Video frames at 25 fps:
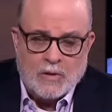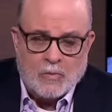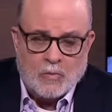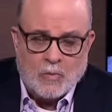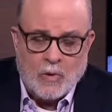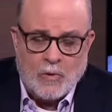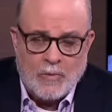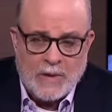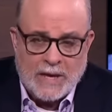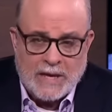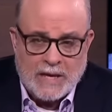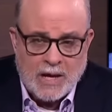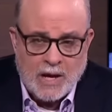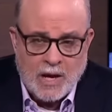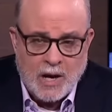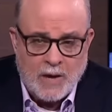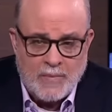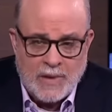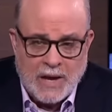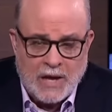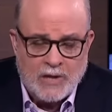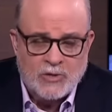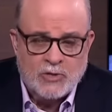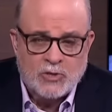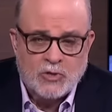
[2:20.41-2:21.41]
What we care
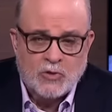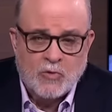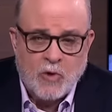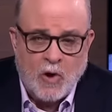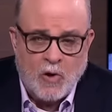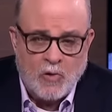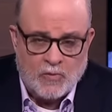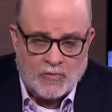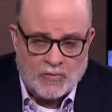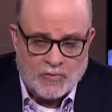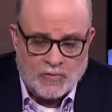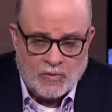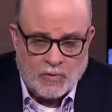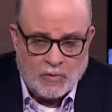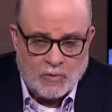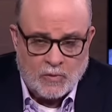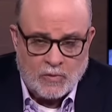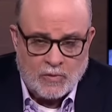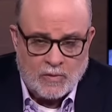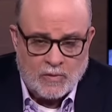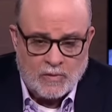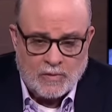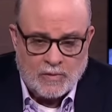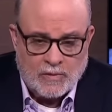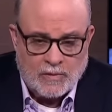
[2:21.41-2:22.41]
about is growth
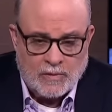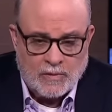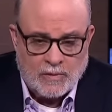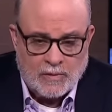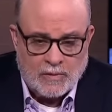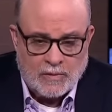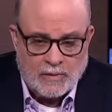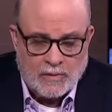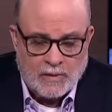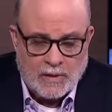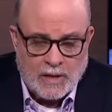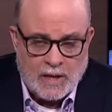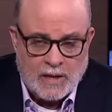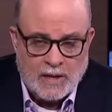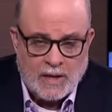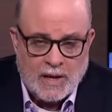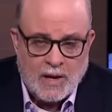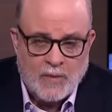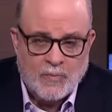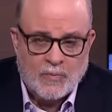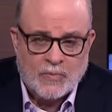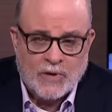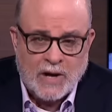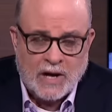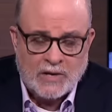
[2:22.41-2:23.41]

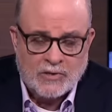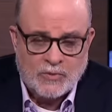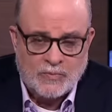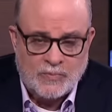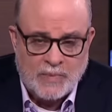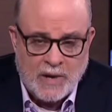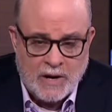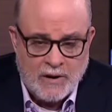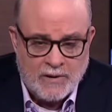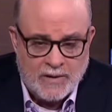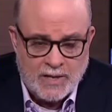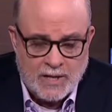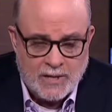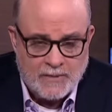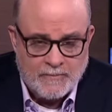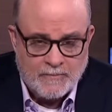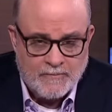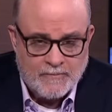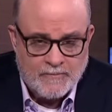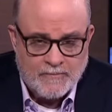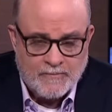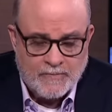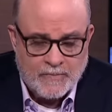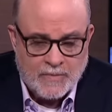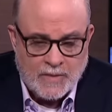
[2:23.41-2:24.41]
and prosperity.
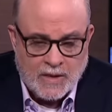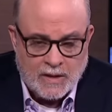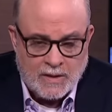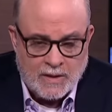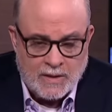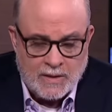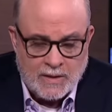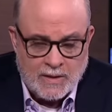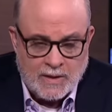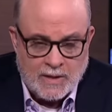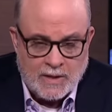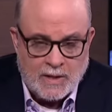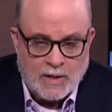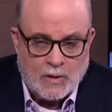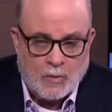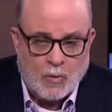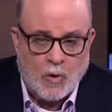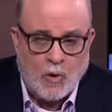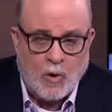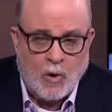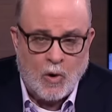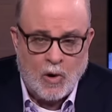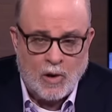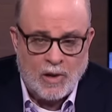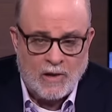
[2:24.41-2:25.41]

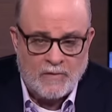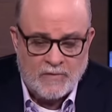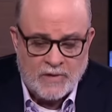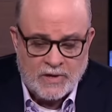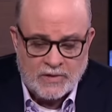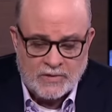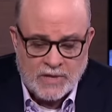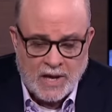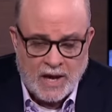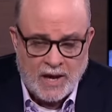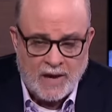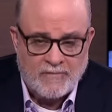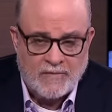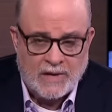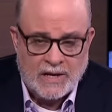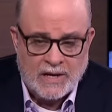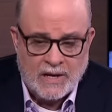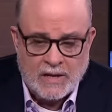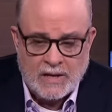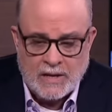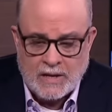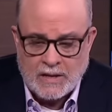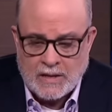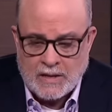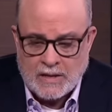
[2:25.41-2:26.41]
Well, all of us have an
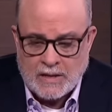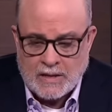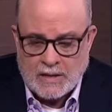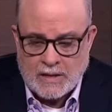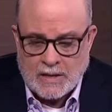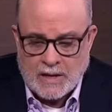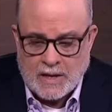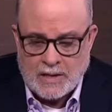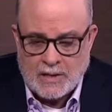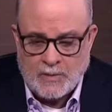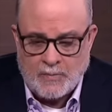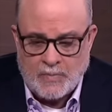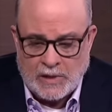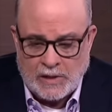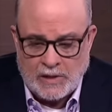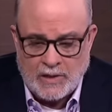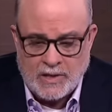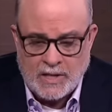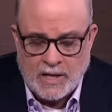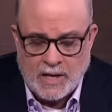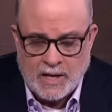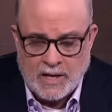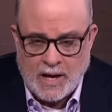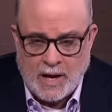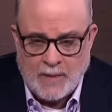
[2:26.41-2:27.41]

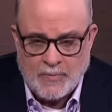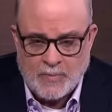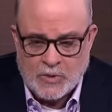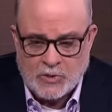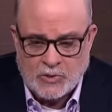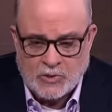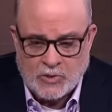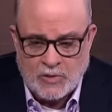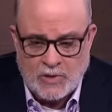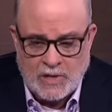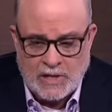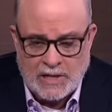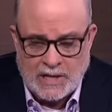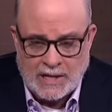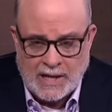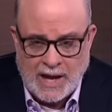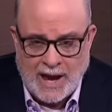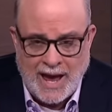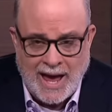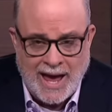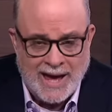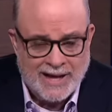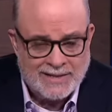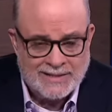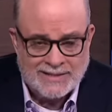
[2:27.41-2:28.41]
ability, an opportunity
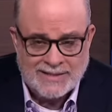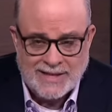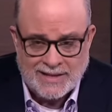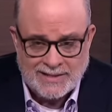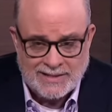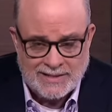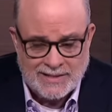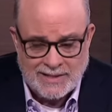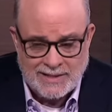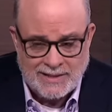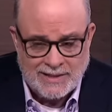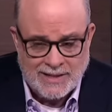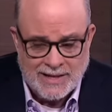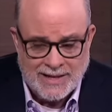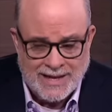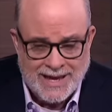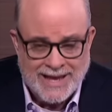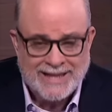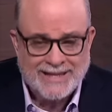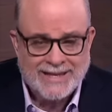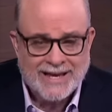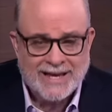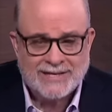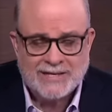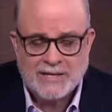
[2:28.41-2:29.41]
to access it.
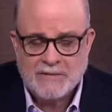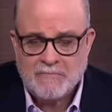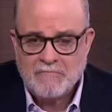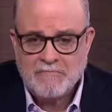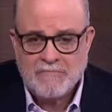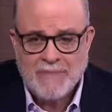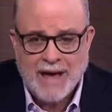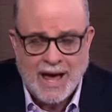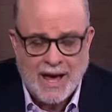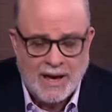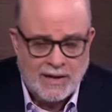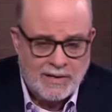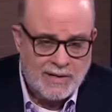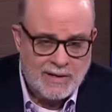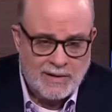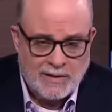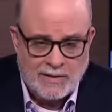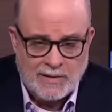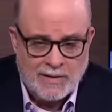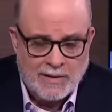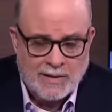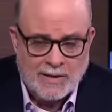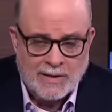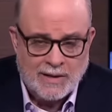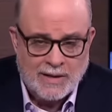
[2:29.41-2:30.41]
It doesn't matter
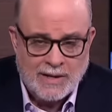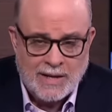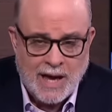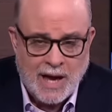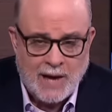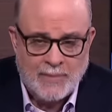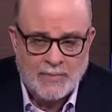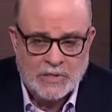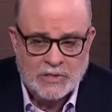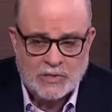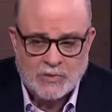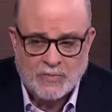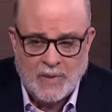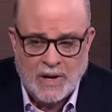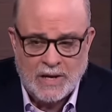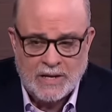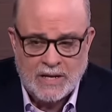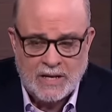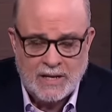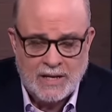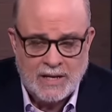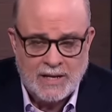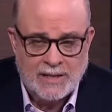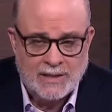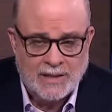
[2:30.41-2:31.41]
how much
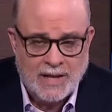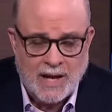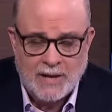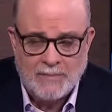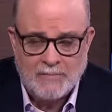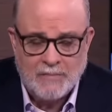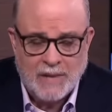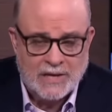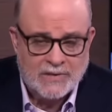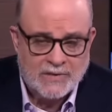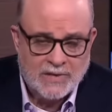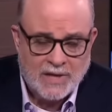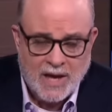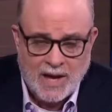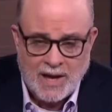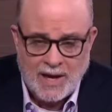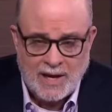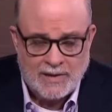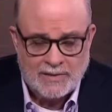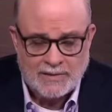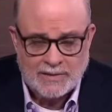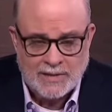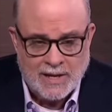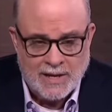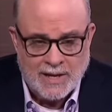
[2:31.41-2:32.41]
money Elon Musk
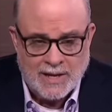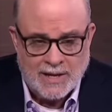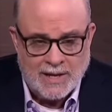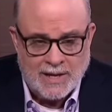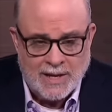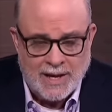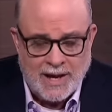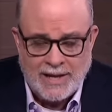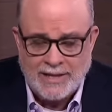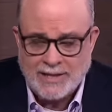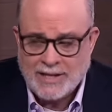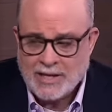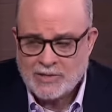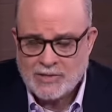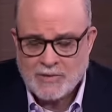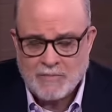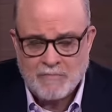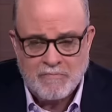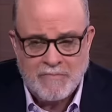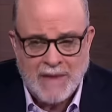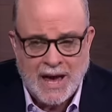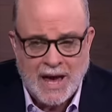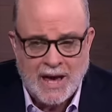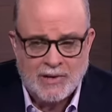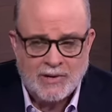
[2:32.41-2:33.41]
has. It
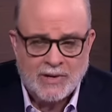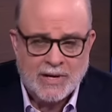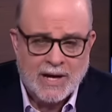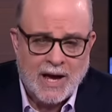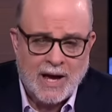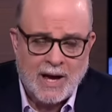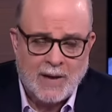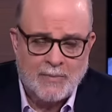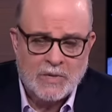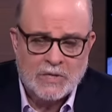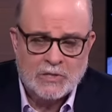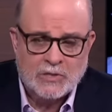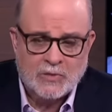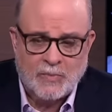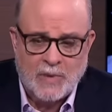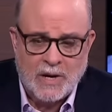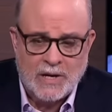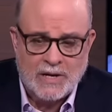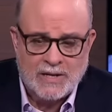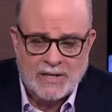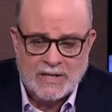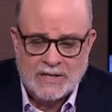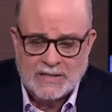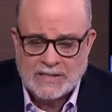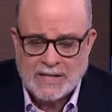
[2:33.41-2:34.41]
doesn't matter how much
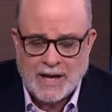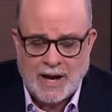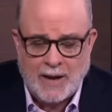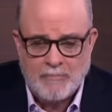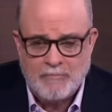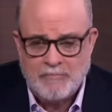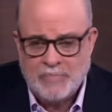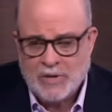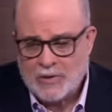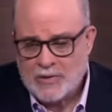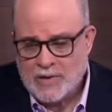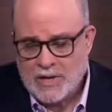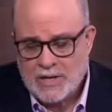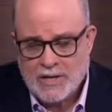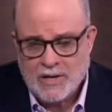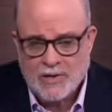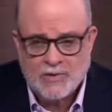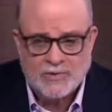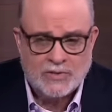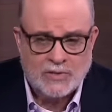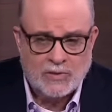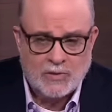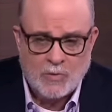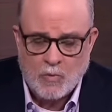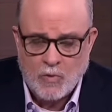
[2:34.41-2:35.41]
money the top
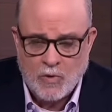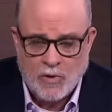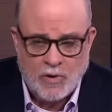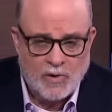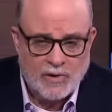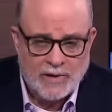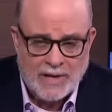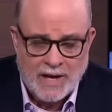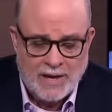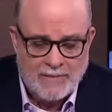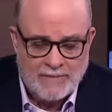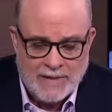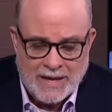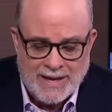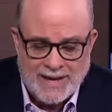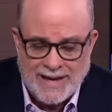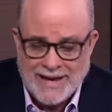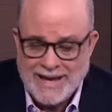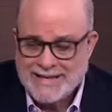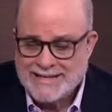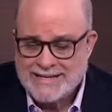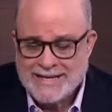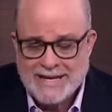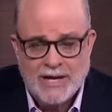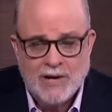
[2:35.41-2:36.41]
billionaires in the world have.
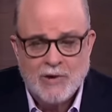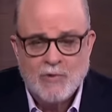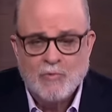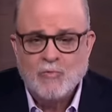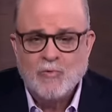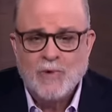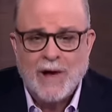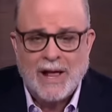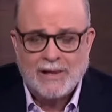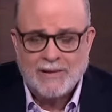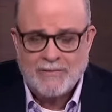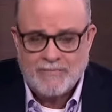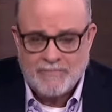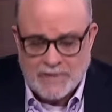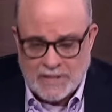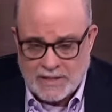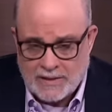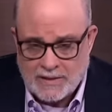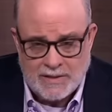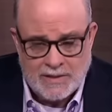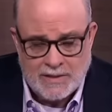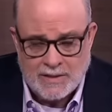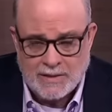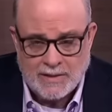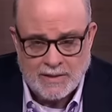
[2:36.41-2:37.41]
It's
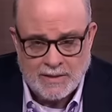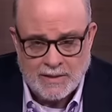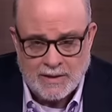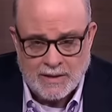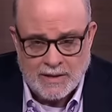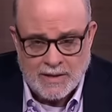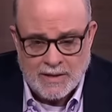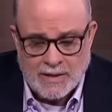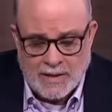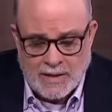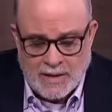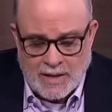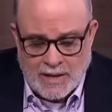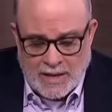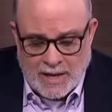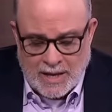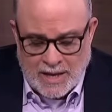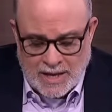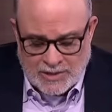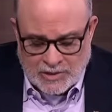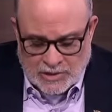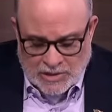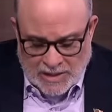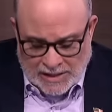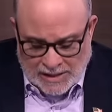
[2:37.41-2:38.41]
irrelevant.
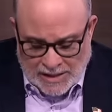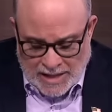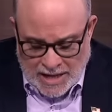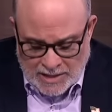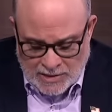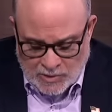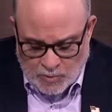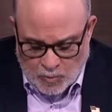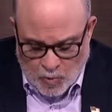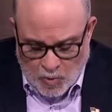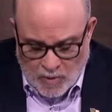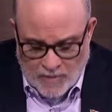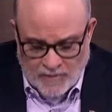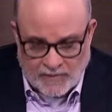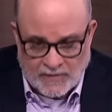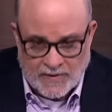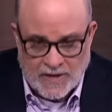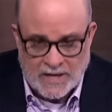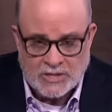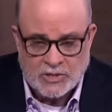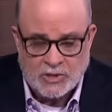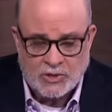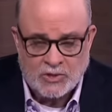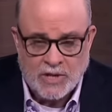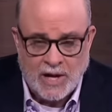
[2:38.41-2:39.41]
It's class warfare.
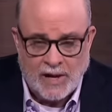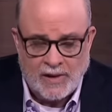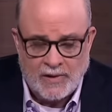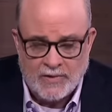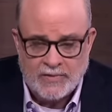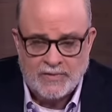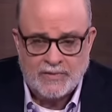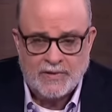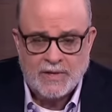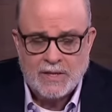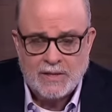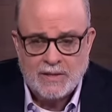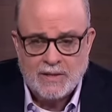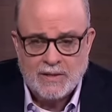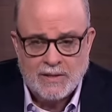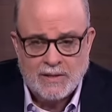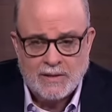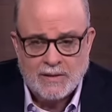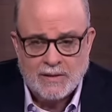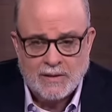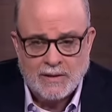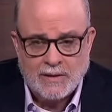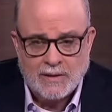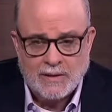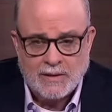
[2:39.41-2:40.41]
It's jealousy.
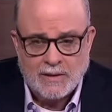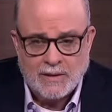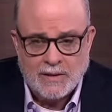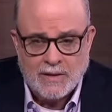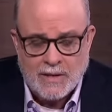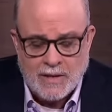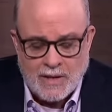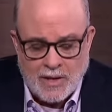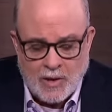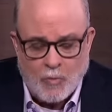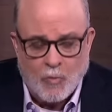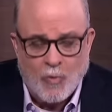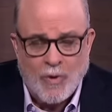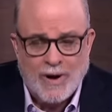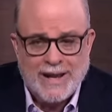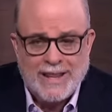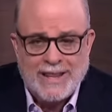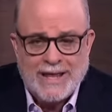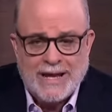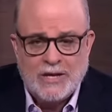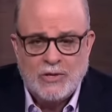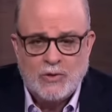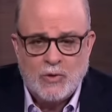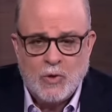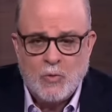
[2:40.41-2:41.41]
What do
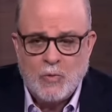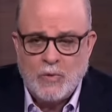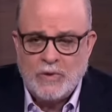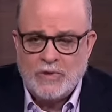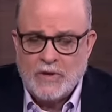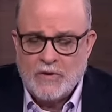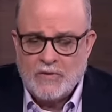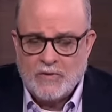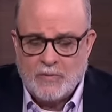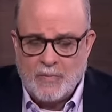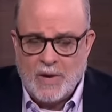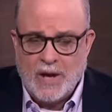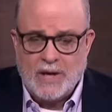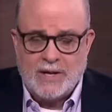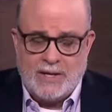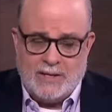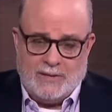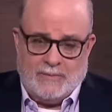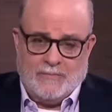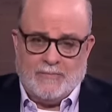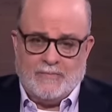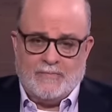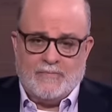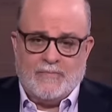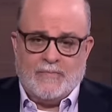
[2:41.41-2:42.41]
they do with this money?
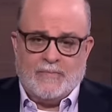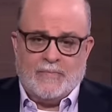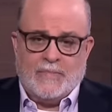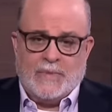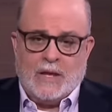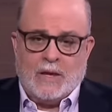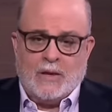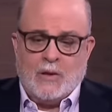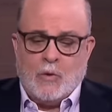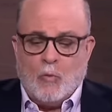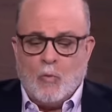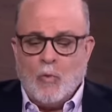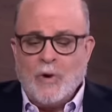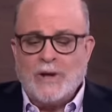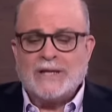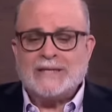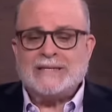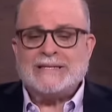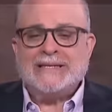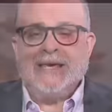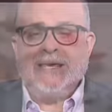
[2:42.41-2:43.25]
What does